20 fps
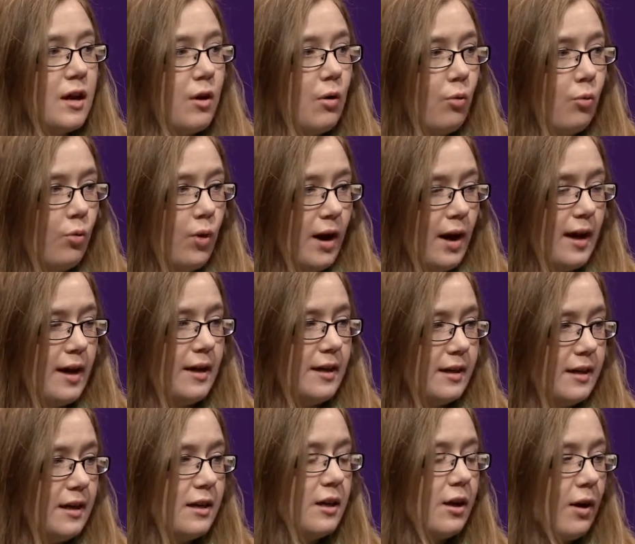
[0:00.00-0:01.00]
what,
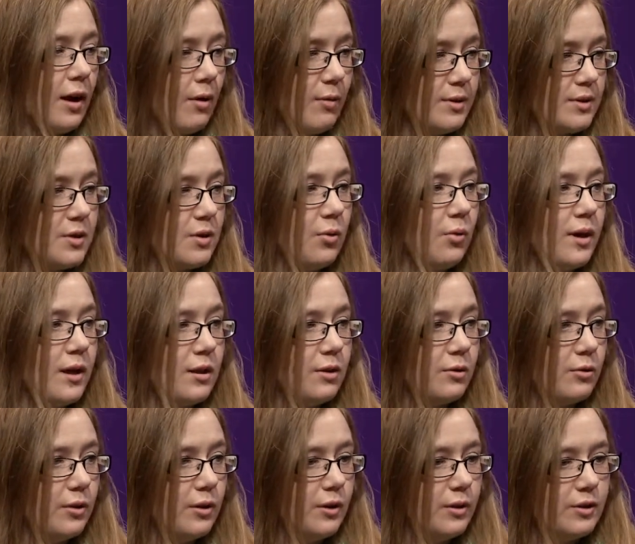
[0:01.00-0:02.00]
I was going
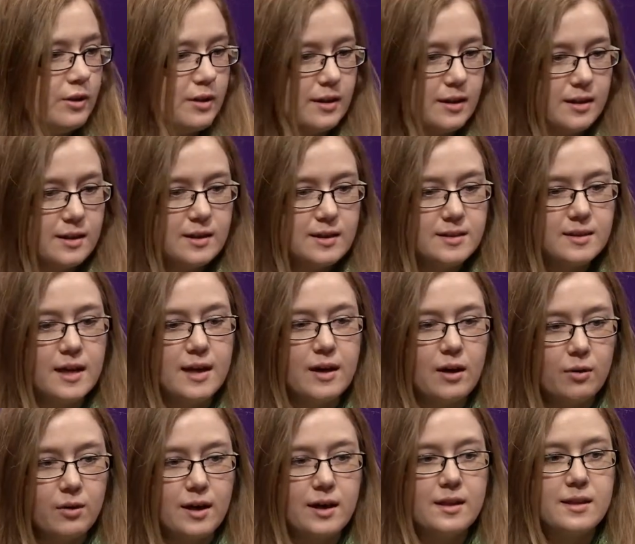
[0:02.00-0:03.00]
through to say,
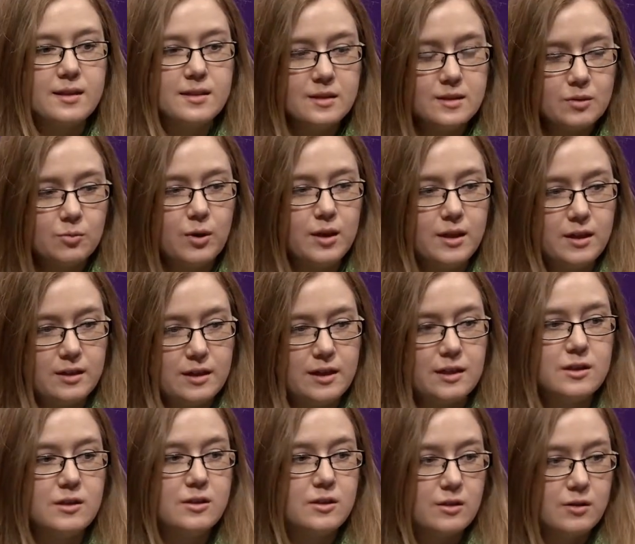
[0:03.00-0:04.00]
okay, this is what you need
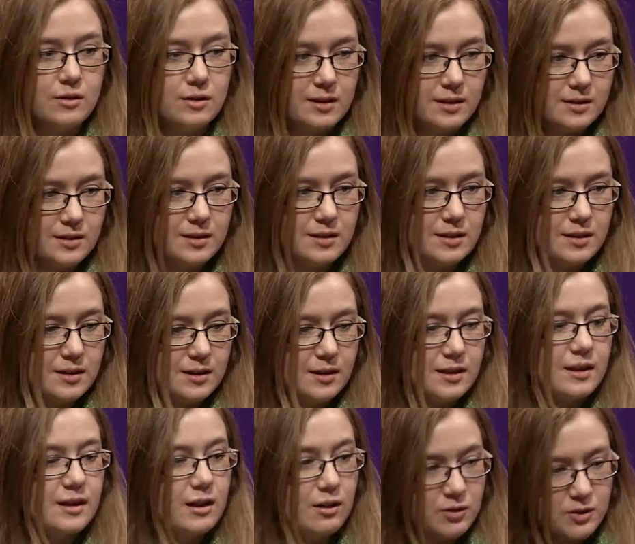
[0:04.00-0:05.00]
to do. This is,
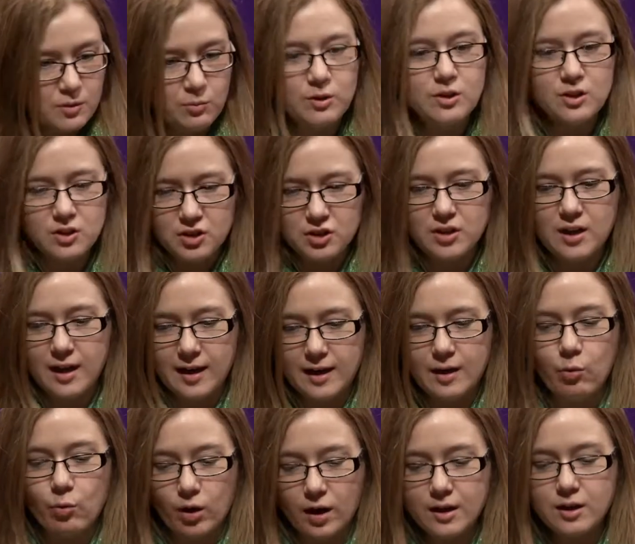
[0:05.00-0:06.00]
someone just kind
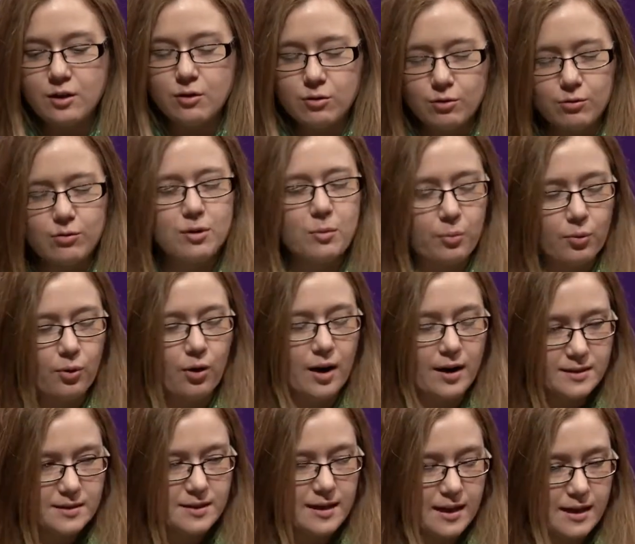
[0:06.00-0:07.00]
of walk you through the
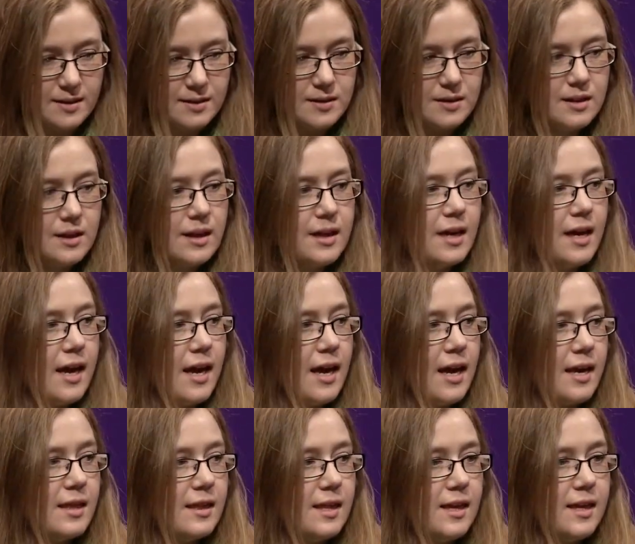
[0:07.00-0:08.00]
process.
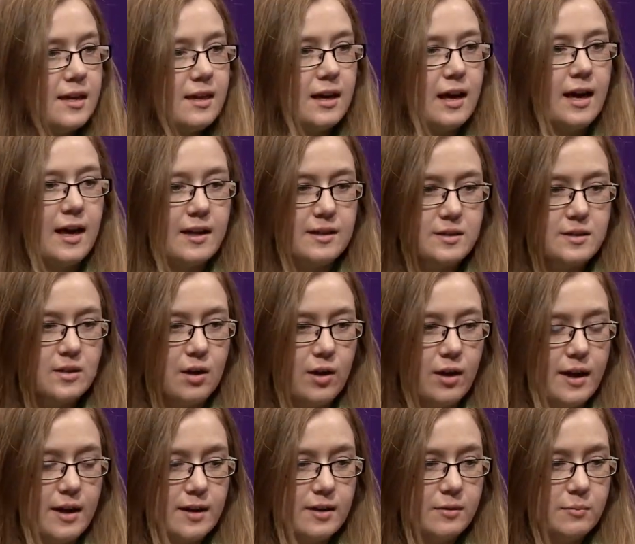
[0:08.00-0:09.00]
And then I
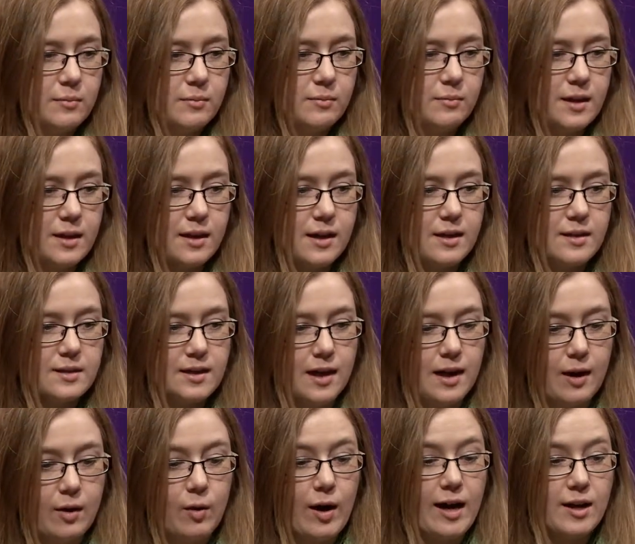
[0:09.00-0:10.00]
saw it because
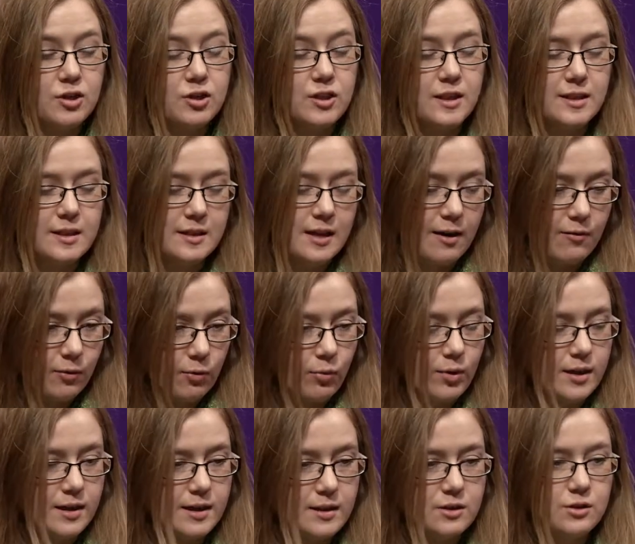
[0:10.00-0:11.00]
I actually never
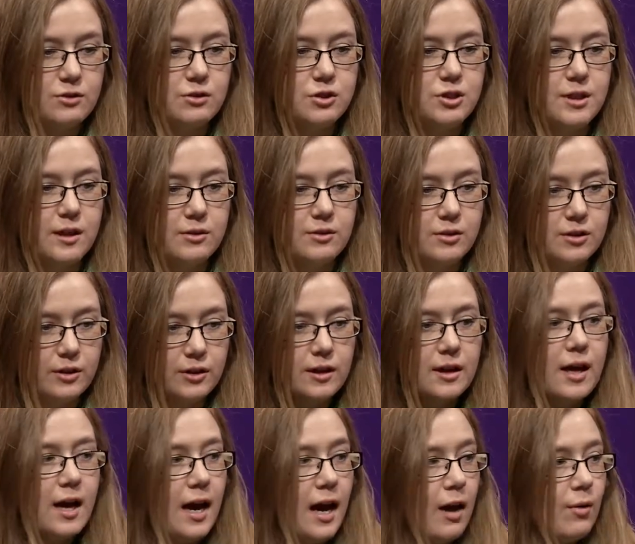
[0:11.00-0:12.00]
went into shelter.
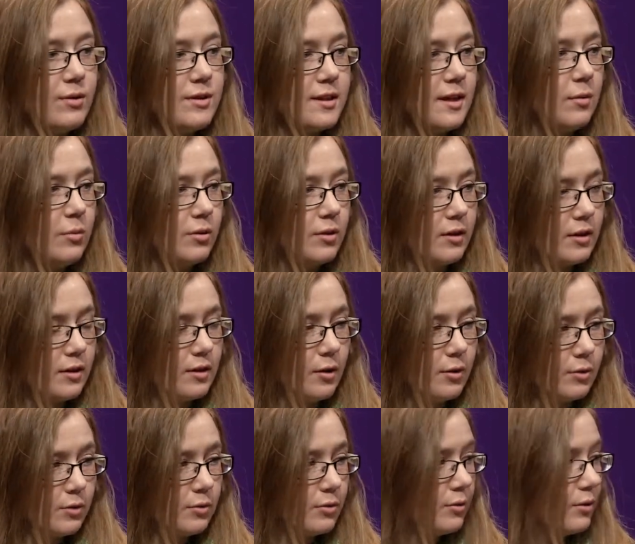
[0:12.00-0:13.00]
I was able to
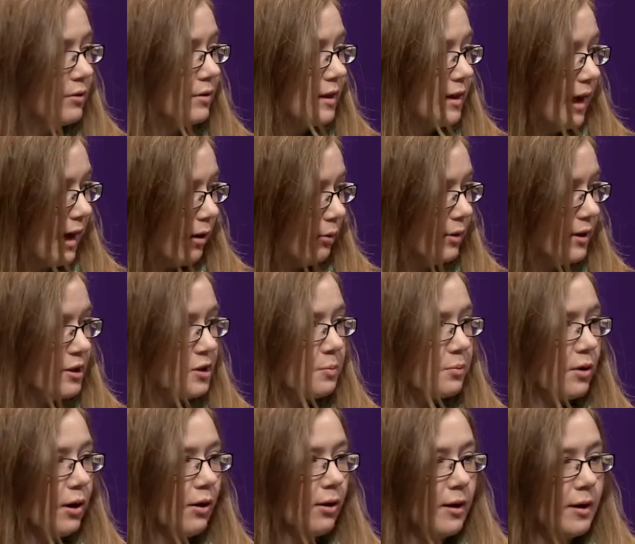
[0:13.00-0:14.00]
go through the outreach
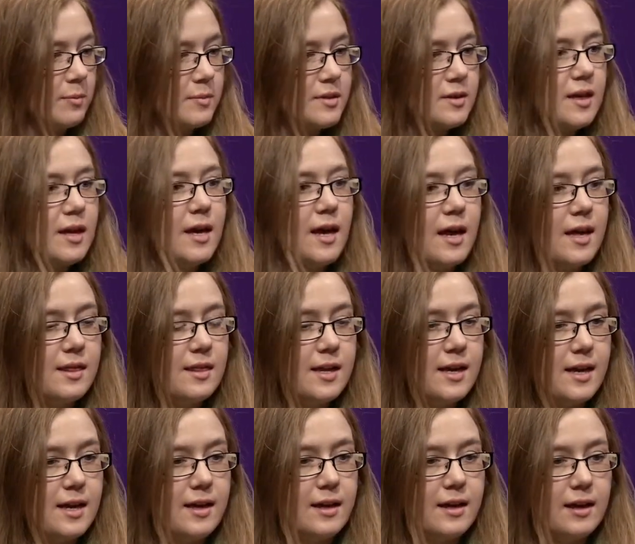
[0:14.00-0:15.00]
programs and
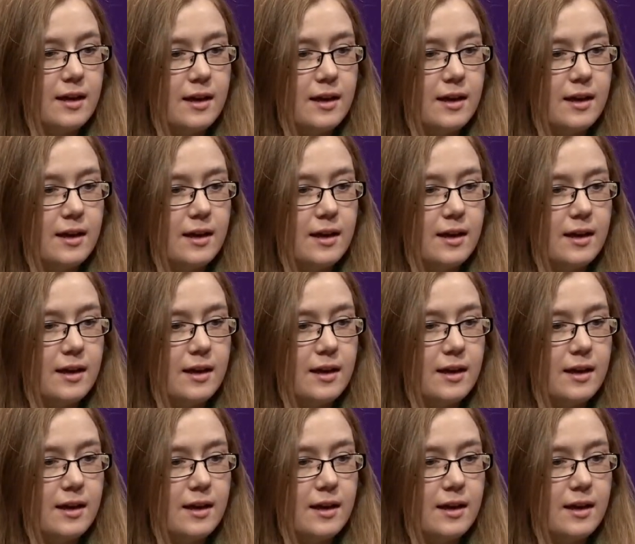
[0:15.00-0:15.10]
then